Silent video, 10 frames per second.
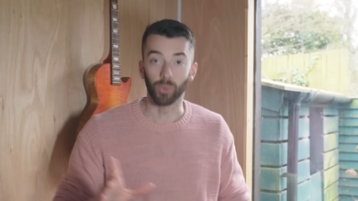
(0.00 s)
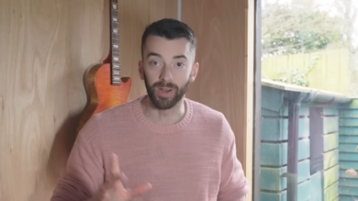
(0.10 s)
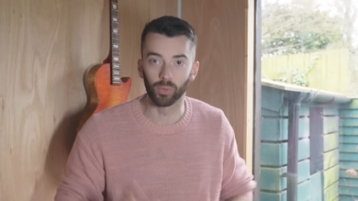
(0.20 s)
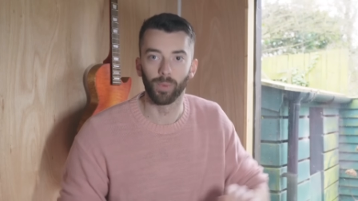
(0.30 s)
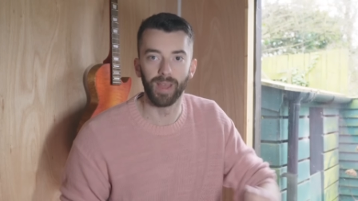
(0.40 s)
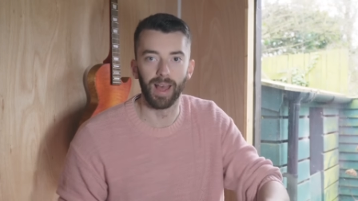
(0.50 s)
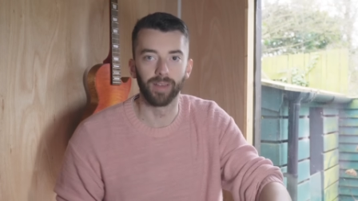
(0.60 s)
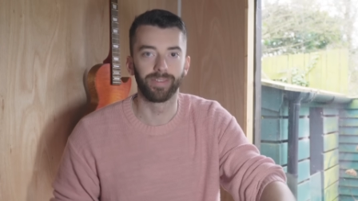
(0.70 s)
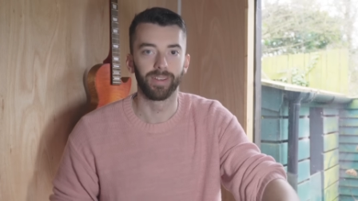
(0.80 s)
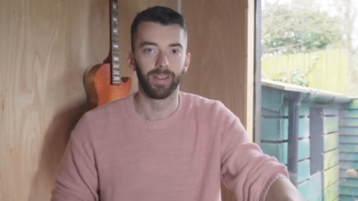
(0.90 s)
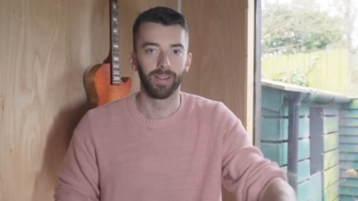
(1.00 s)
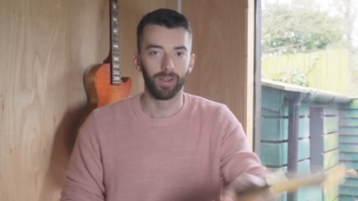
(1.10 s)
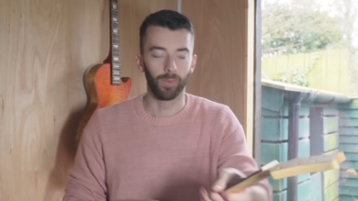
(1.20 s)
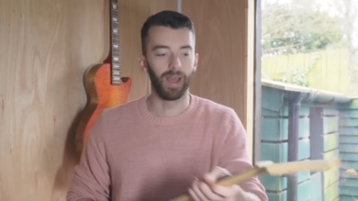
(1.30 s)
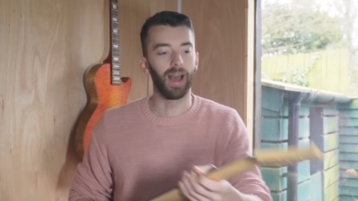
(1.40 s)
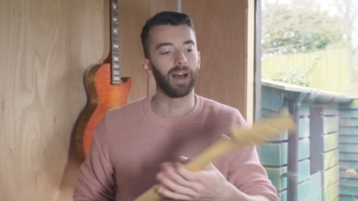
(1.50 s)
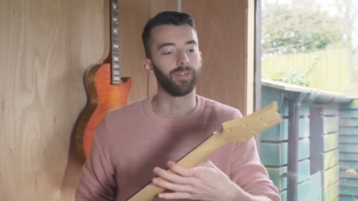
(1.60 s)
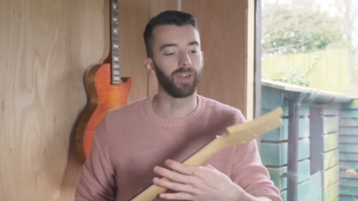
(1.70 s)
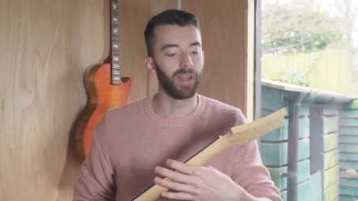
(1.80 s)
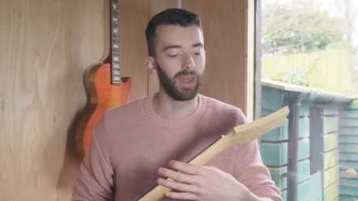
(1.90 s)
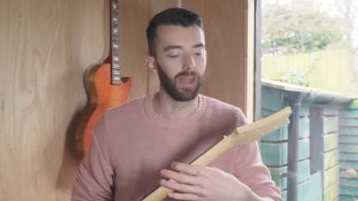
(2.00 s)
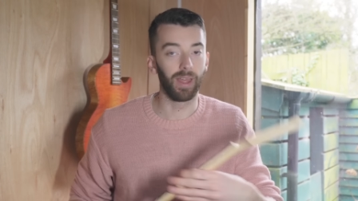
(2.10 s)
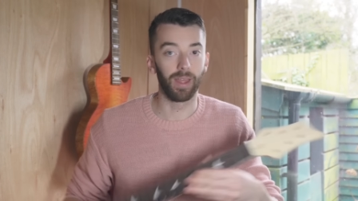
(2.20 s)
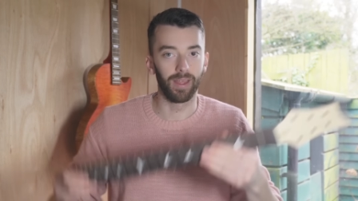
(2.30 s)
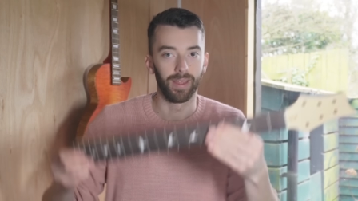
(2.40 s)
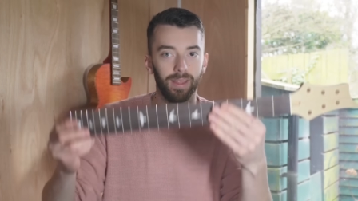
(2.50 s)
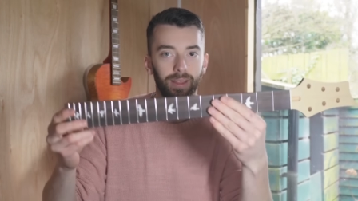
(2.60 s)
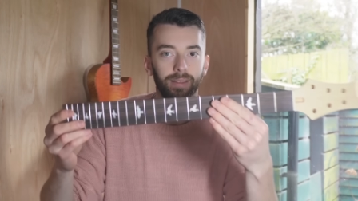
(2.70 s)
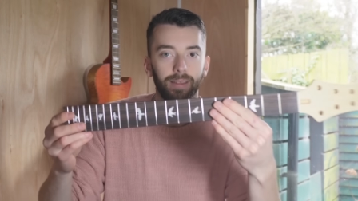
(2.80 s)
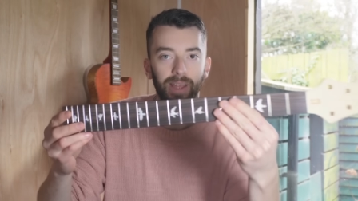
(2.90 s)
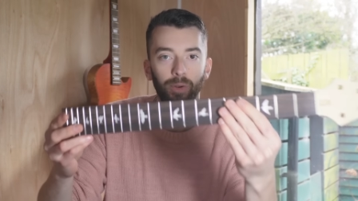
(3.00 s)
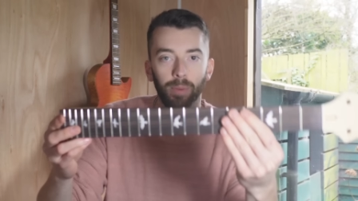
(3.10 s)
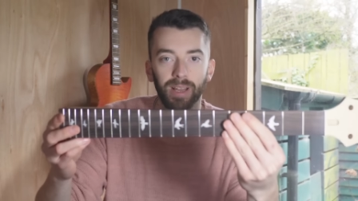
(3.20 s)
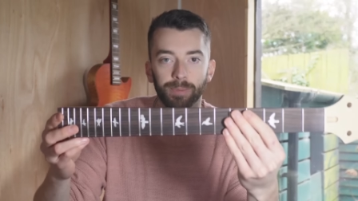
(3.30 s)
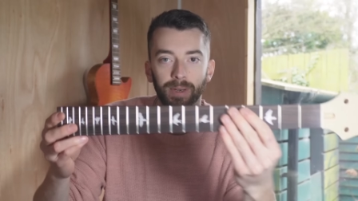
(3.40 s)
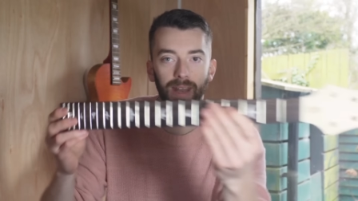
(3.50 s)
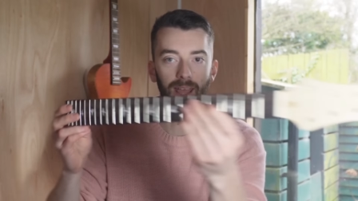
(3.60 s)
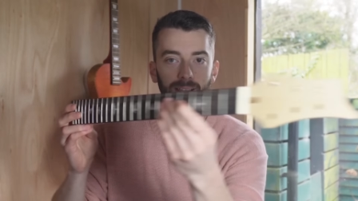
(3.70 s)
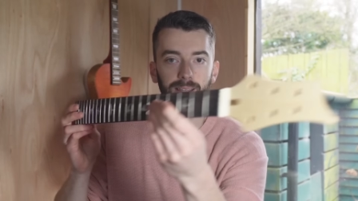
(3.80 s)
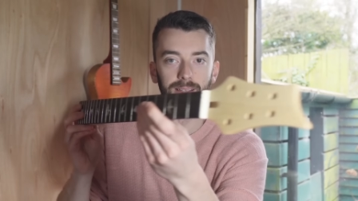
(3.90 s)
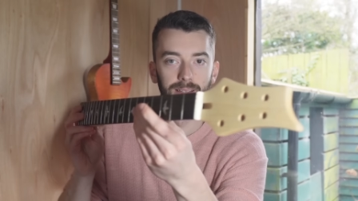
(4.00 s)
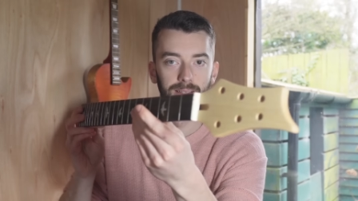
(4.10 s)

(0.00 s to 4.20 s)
here's what we have. We have a replacement neck.